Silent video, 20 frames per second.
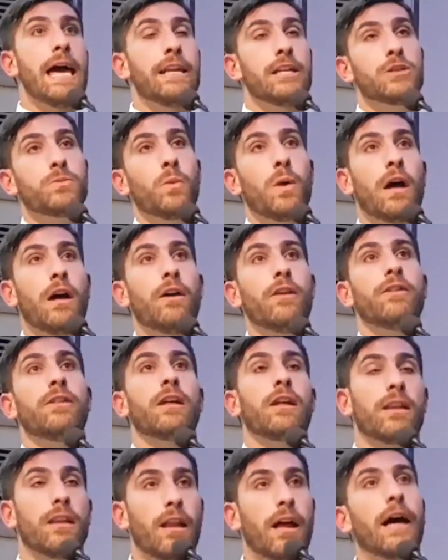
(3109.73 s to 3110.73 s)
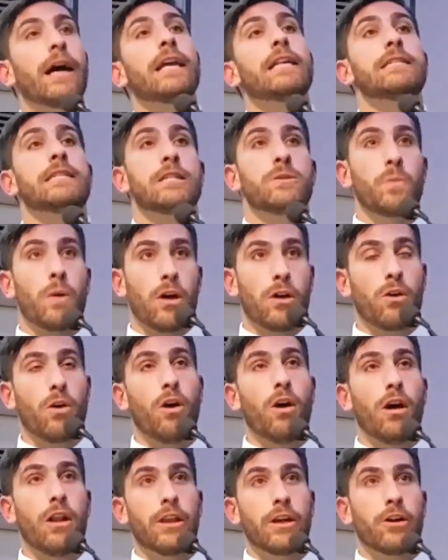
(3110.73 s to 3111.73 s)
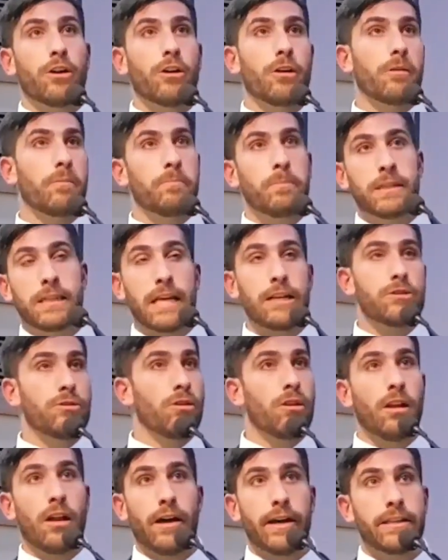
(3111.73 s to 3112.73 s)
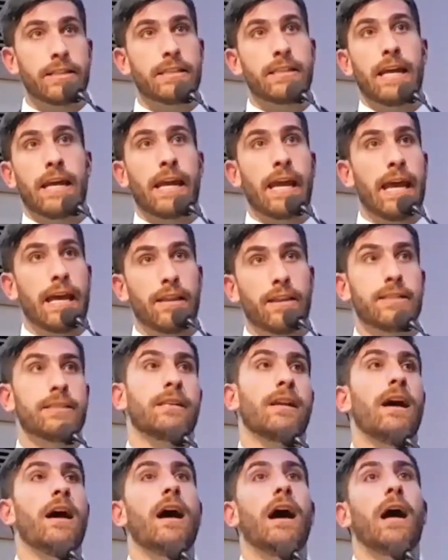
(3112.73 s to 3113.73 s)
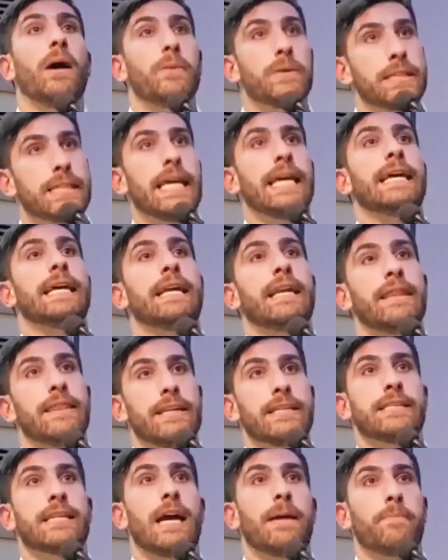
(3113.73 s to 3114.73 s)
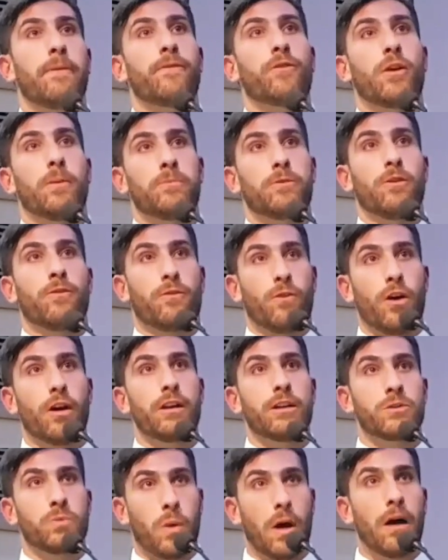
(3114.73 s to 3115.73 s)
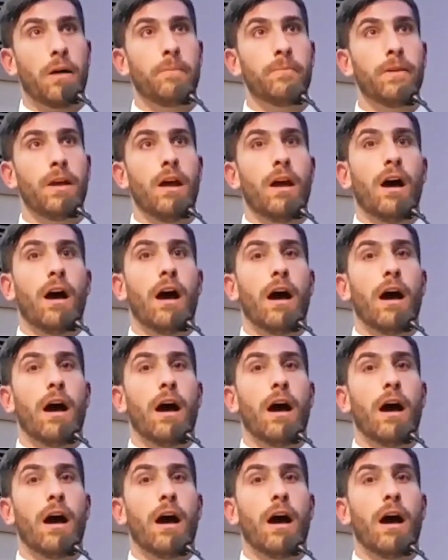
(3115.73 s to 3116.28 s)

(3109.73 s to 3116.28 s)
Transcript: And as well, clients as well calling or potential clients saying, "Hey, listen, I was taken in this type of crypto fraud as well."